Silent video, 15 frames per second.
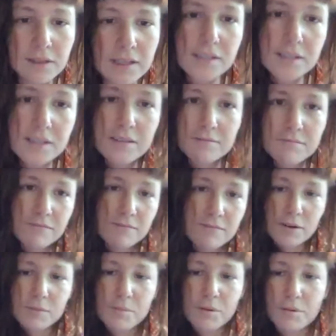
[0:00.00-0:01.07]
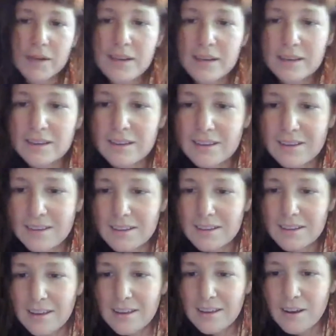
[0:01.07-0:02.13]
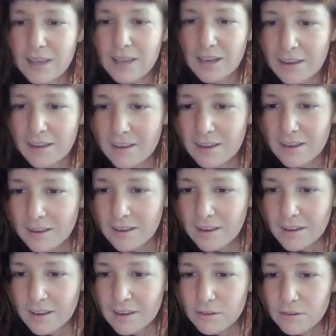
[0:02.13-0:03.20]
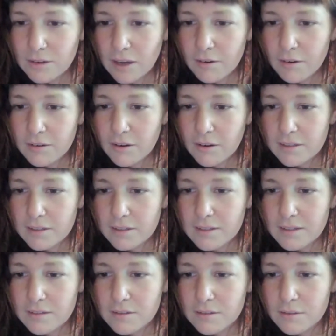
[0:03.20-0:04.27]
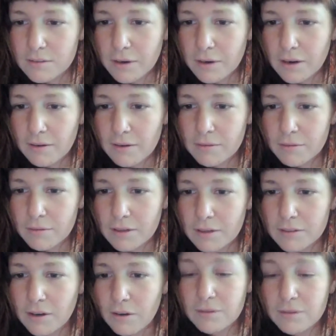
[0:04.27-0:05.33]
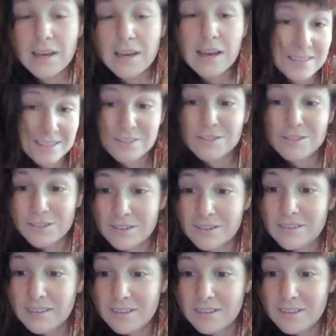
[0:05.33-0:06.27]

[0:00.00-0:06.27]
that's very poetic. Okay, you carry your ancestor in your prayer everywhere you go. Yes, it's true.